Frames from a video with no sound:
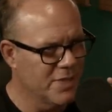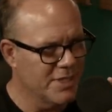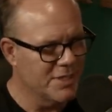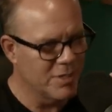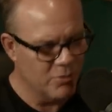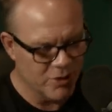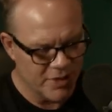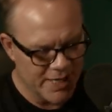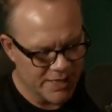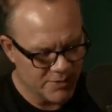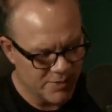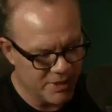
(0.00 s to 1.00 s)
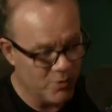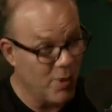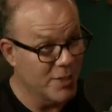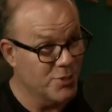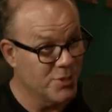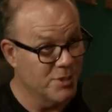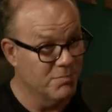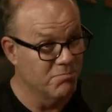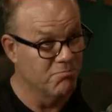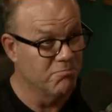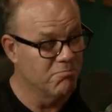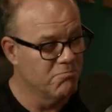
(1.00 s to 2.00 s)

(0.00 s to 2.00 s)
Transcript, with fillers: Like someone will ask me a question,